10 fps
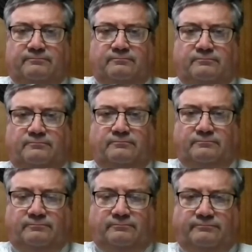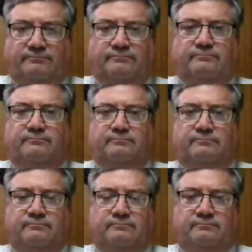
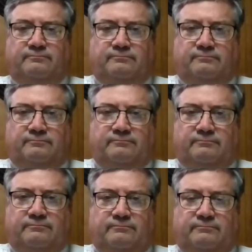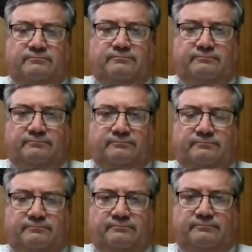
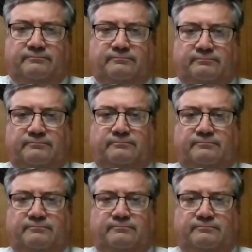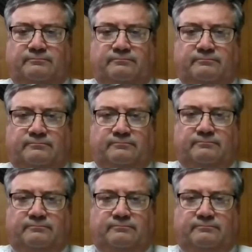(not speaking)